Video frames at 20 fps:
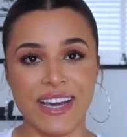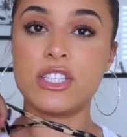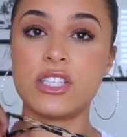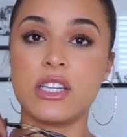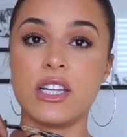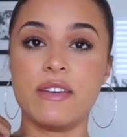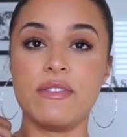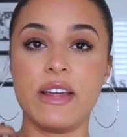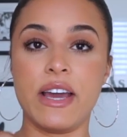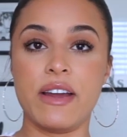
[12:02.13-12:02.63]
Just
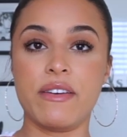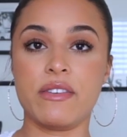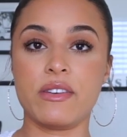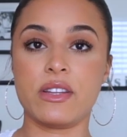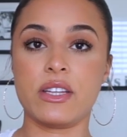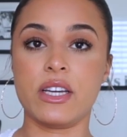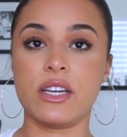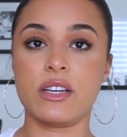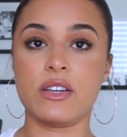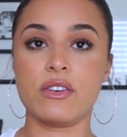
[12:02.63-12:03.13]
love that
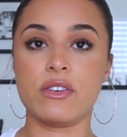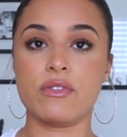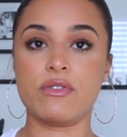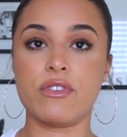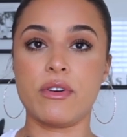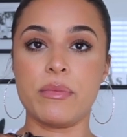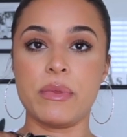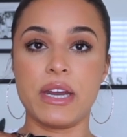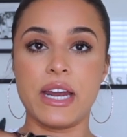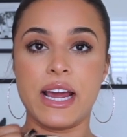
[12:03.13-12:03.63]
everything
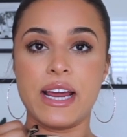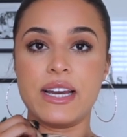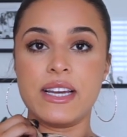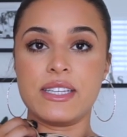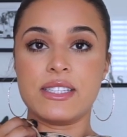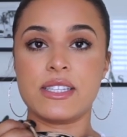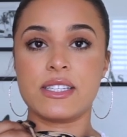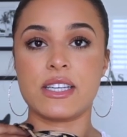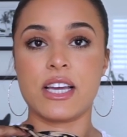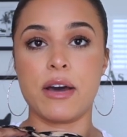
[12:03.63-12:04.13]
from the
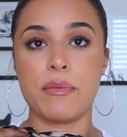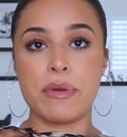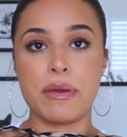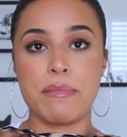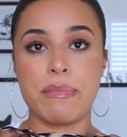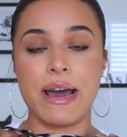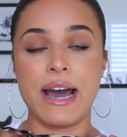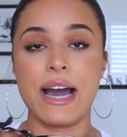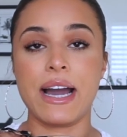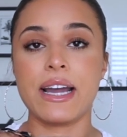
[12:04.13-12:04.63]
90s is coming
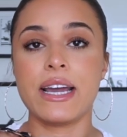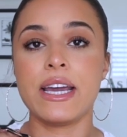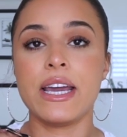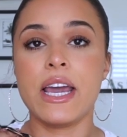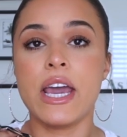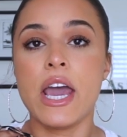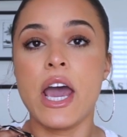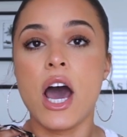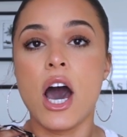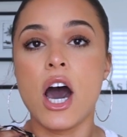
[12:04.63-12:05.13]
back.
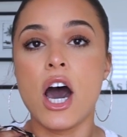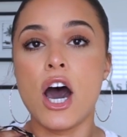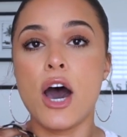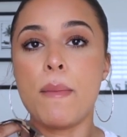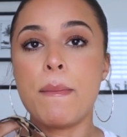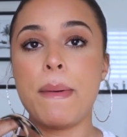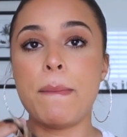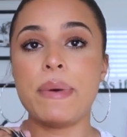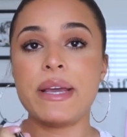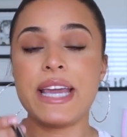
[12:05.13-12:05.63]

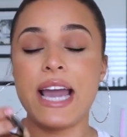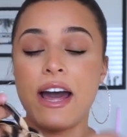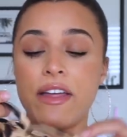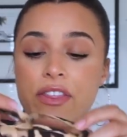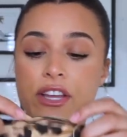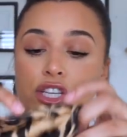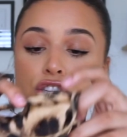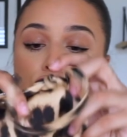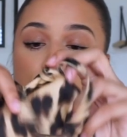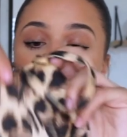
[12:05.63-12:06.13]
Um, but, but yeah,
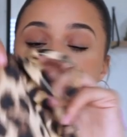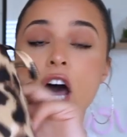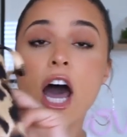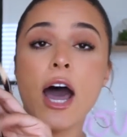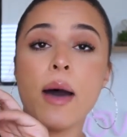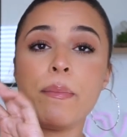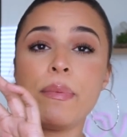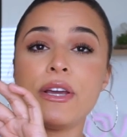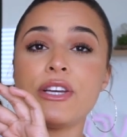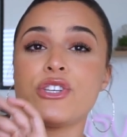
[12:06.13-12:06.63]
this
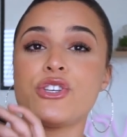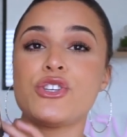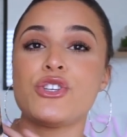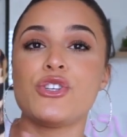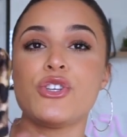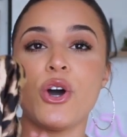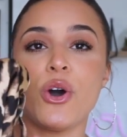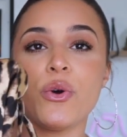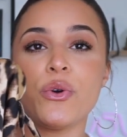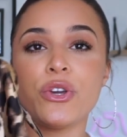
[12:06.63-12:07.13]
top is
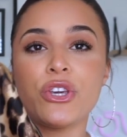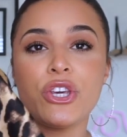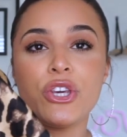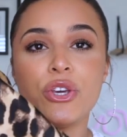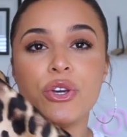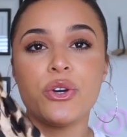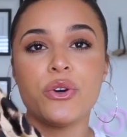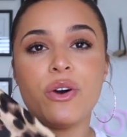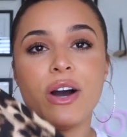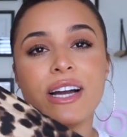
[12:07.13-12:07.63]
so
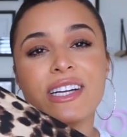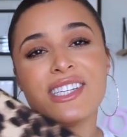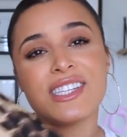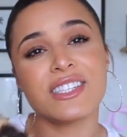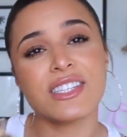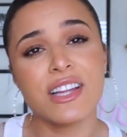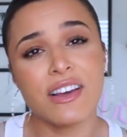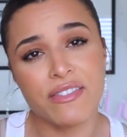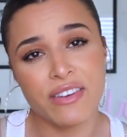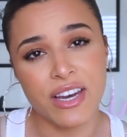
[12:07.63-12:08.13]
cute. I
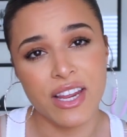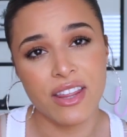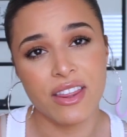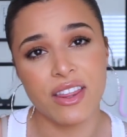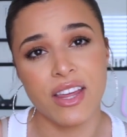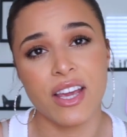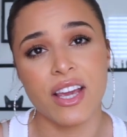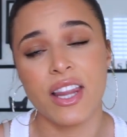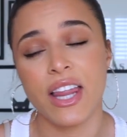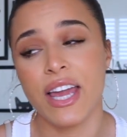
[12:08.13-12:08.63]
just love
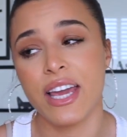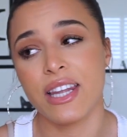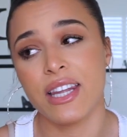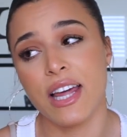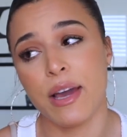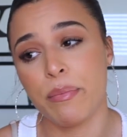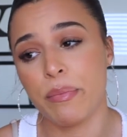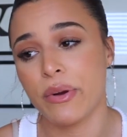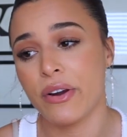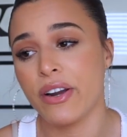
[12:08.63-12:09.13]
anything like
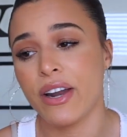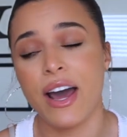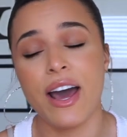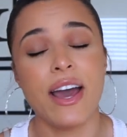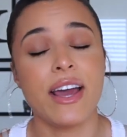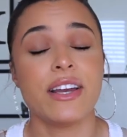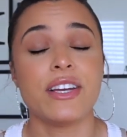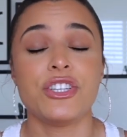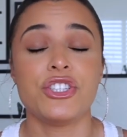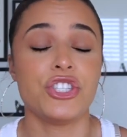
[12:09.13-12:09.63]
leopard
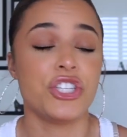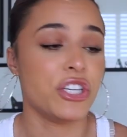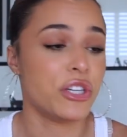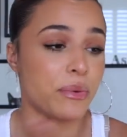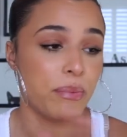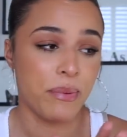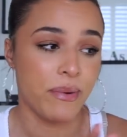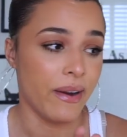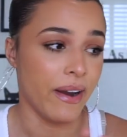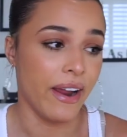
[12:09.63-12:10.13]
and cheetah
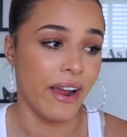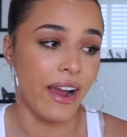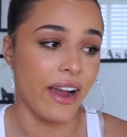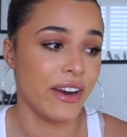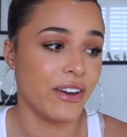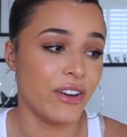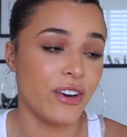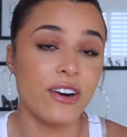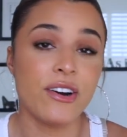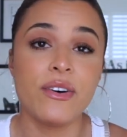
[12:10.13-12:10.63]
print. I
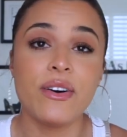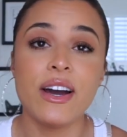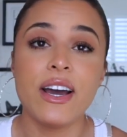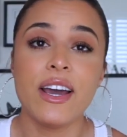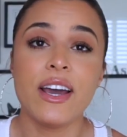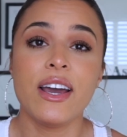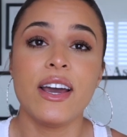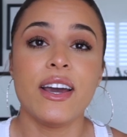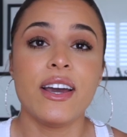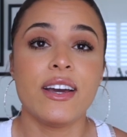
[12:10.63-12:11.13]
know
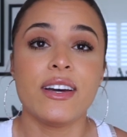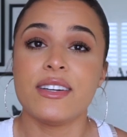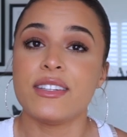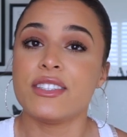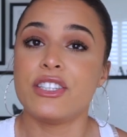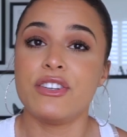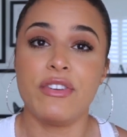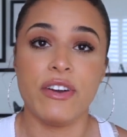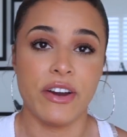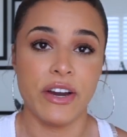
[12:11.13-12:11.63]

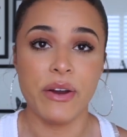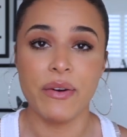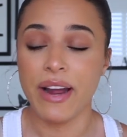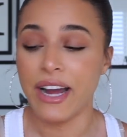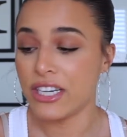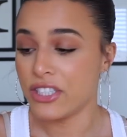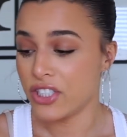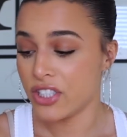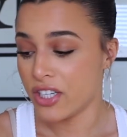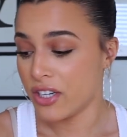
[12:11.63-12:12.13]
it's very
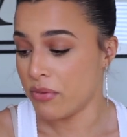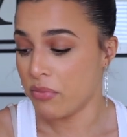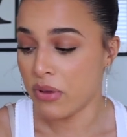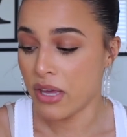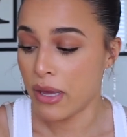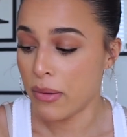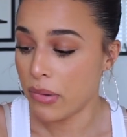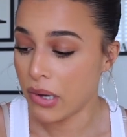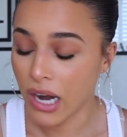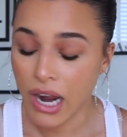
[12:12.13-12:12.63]
ratchet of
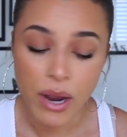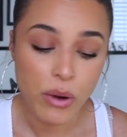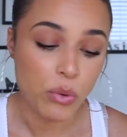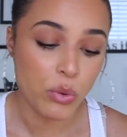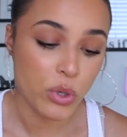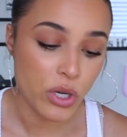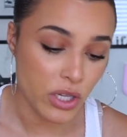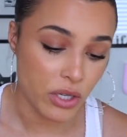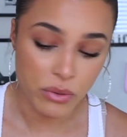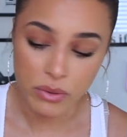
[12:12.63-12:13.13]
me, but I
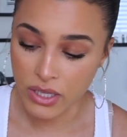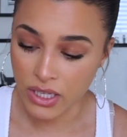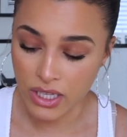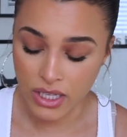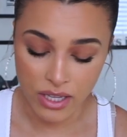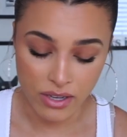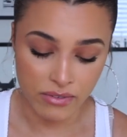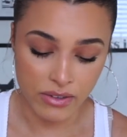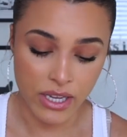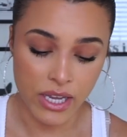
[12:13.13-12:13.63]
really, really
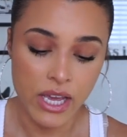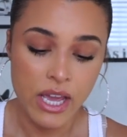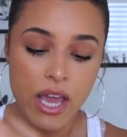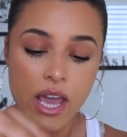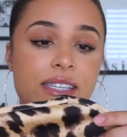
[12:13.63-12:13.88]
love it.